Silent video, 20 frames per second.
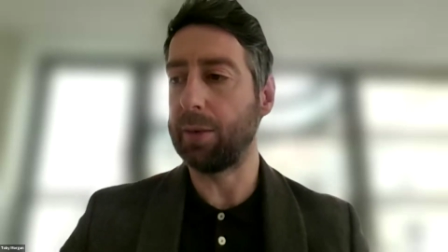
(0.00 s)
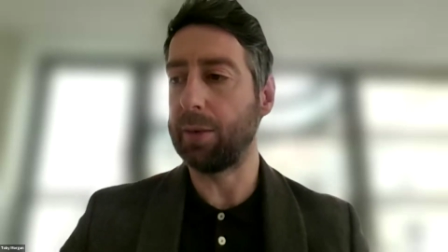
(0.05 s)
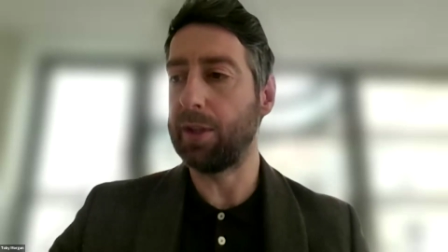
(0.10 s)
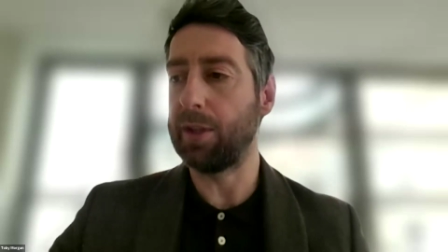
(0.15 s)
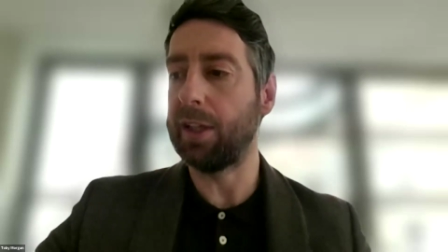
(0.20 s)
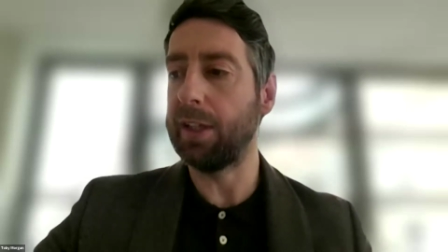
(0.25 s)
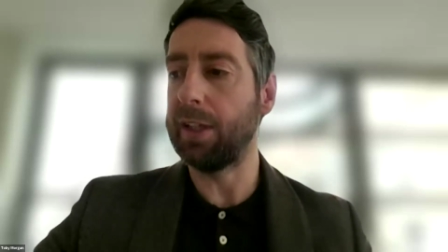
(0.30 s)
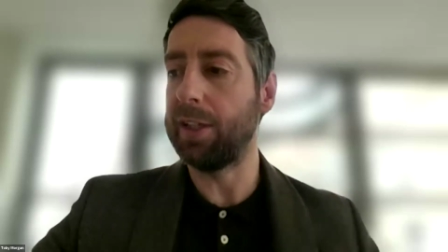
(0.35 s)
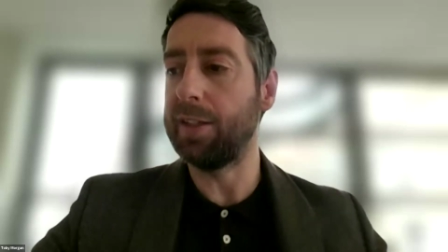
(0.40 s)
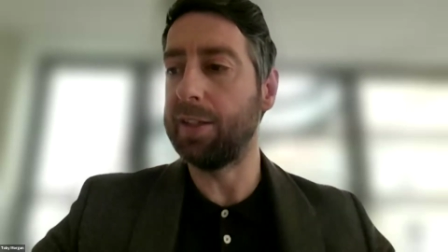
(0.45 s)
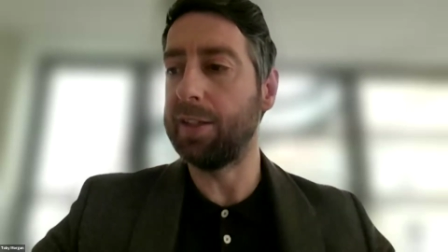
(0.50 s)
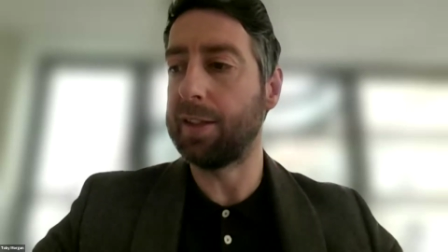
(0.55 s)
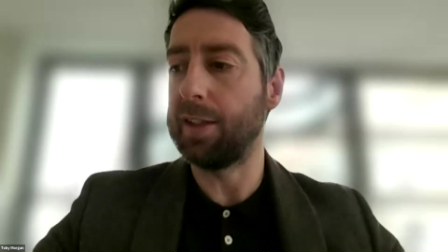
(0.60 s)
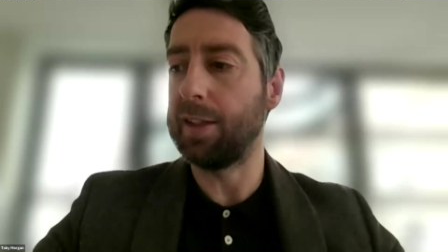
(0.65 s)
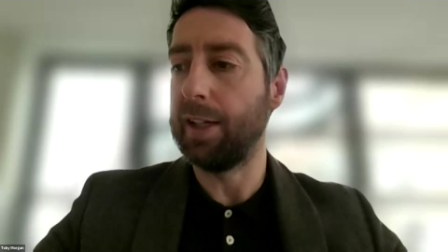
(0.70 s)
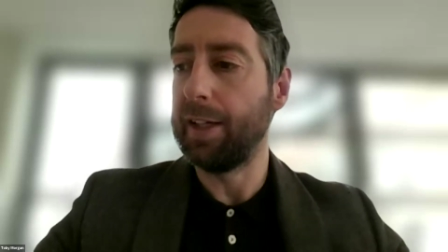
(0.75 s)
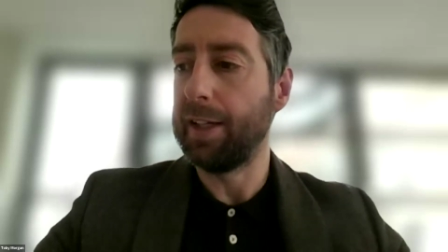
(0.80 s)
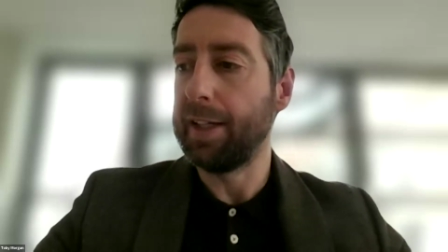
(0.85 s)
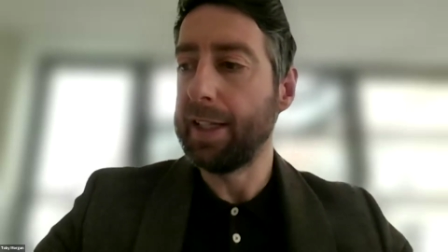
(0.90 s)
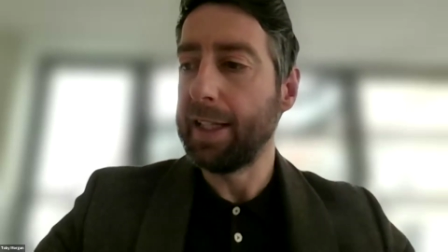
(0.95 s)
So I think it
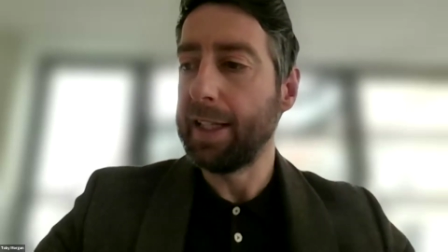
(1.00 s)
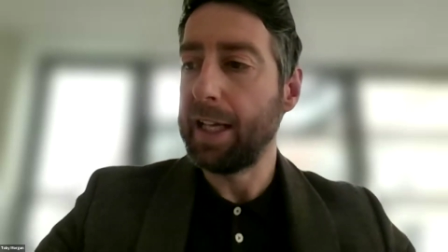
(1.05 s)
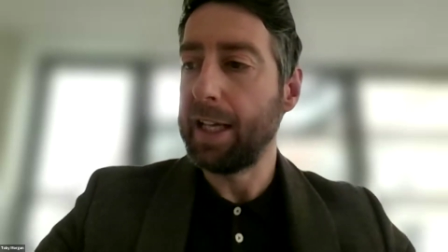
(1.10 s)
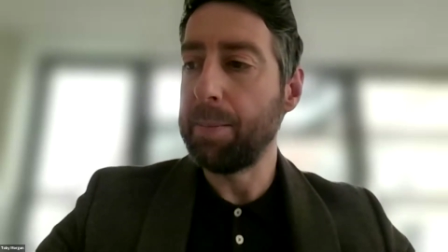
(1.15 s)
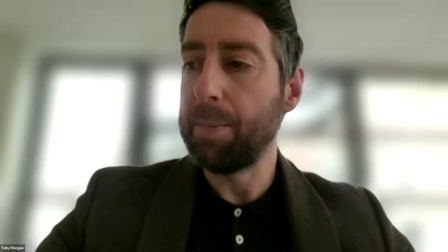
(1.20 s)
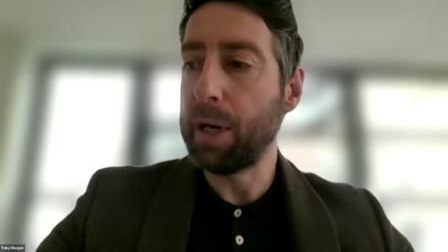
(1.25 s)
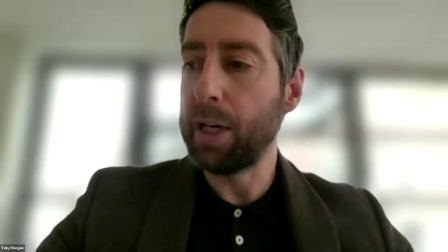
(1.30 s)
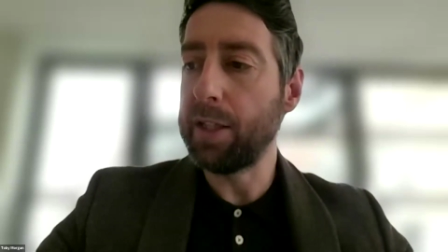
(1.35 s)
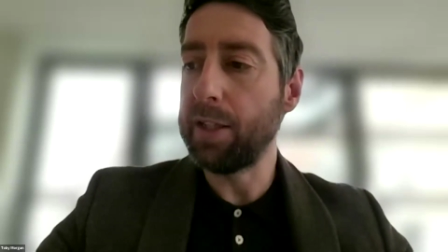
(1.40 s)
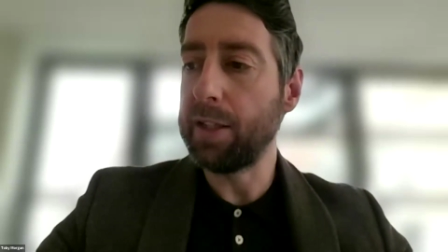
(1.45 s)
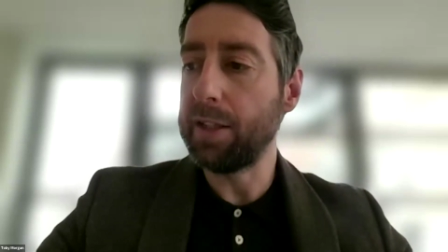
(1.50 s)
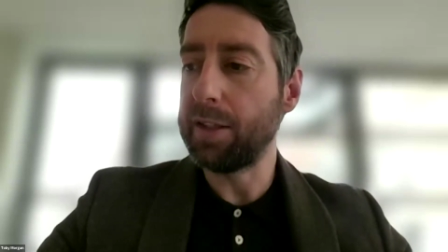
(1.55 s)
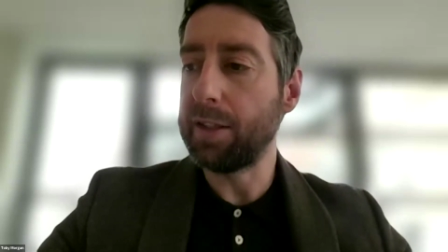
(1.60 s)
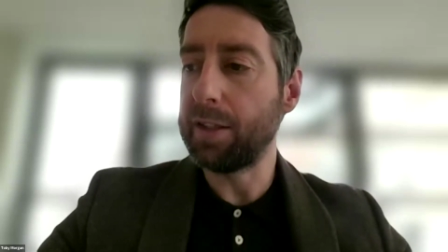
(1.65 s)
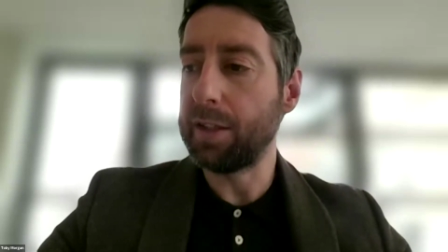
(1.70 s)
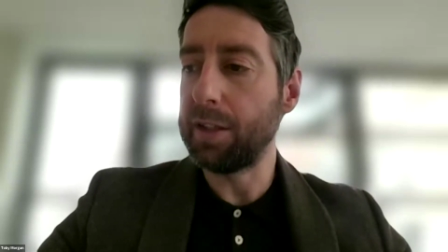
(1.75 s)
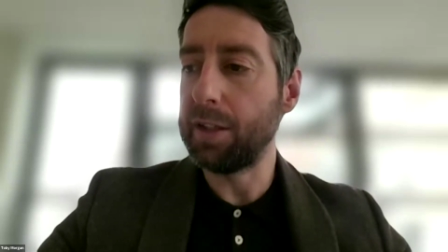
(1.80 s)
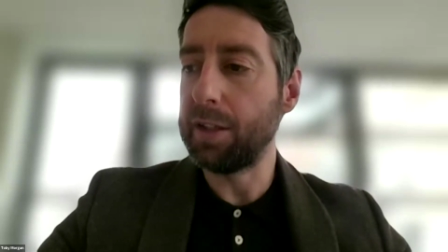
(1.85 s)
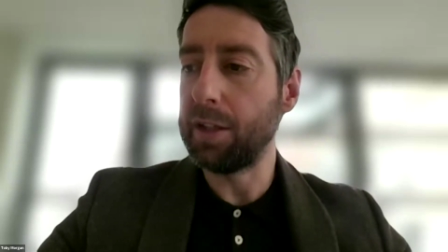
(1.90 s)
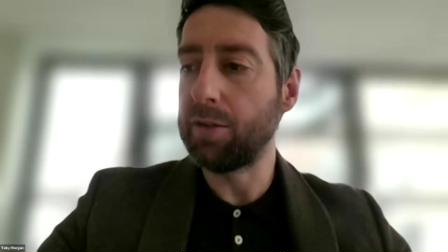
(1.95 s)
might,
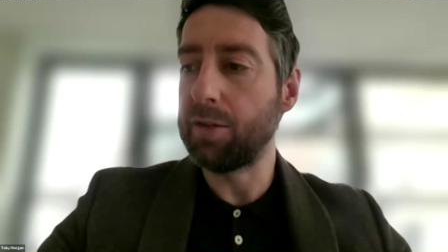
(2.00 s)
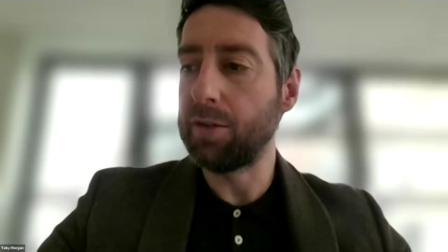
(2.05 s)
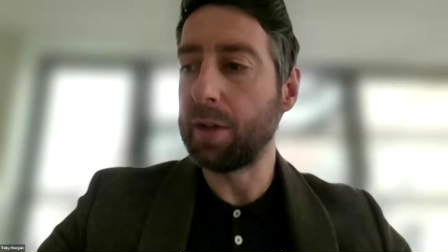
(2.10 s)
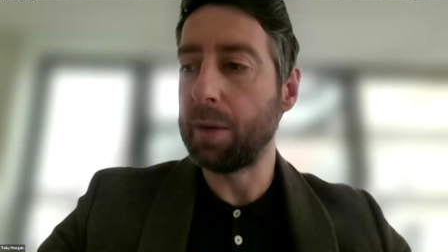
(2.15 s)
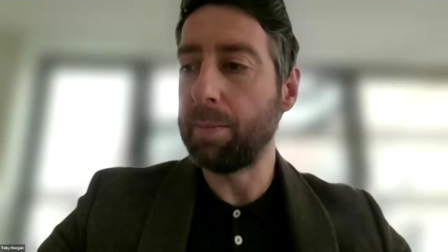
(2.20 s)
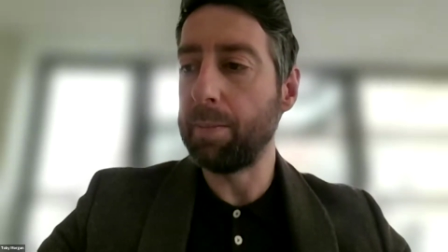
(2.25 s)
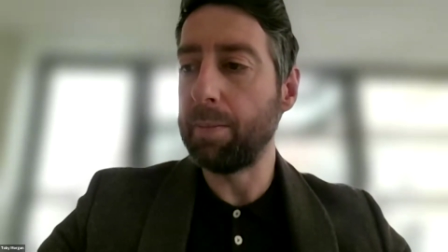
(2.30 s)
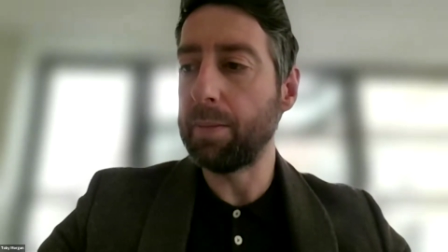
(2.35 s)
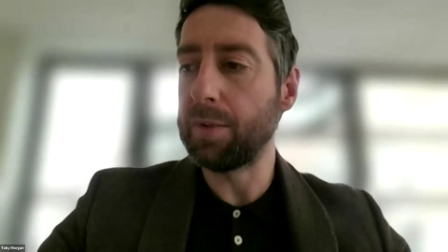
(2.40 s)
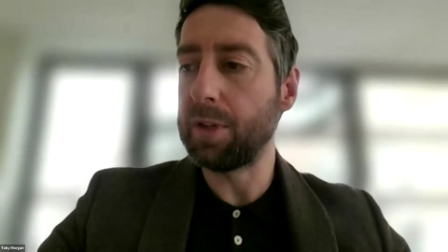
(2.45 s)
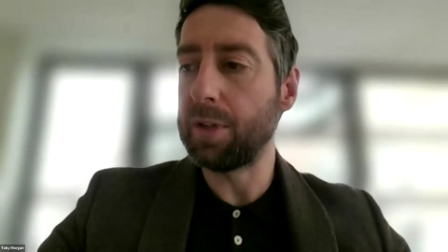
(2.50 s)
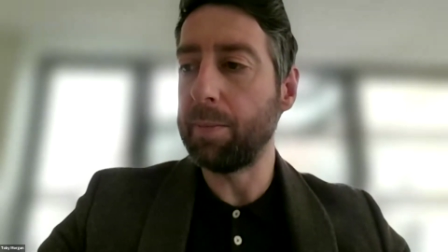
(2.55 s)
some